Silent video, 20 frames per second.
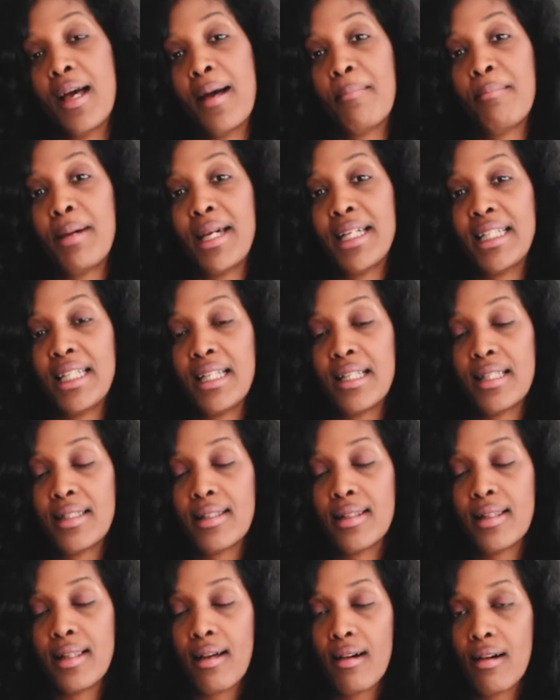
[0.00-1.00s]
My kids
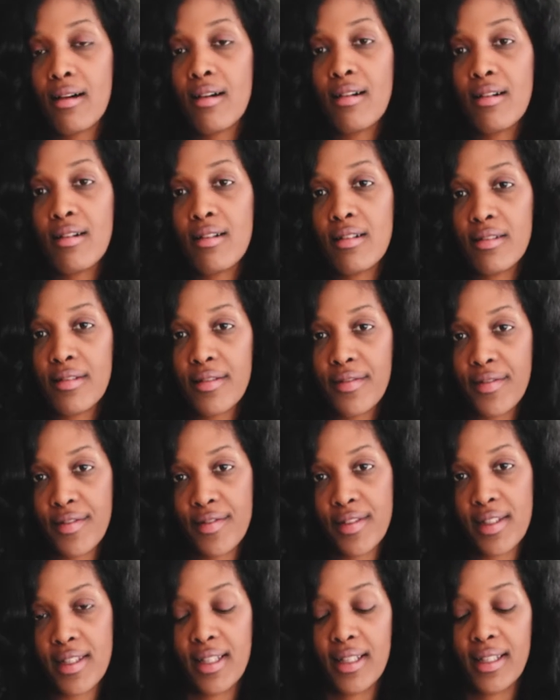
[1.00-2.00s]
love
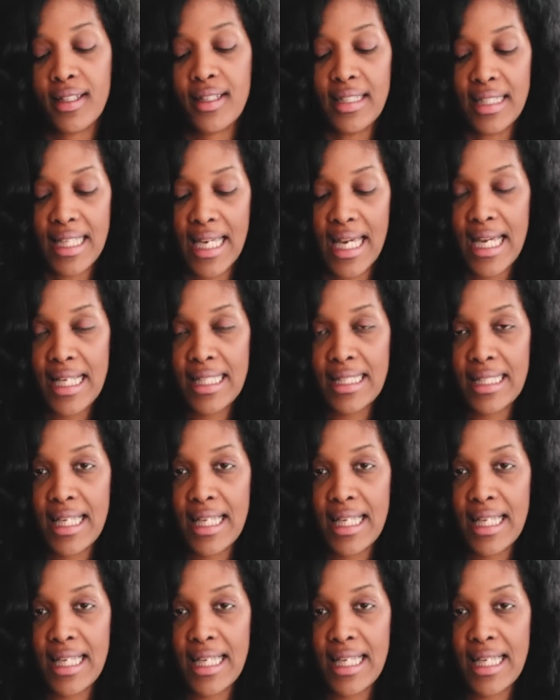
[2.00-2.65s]
that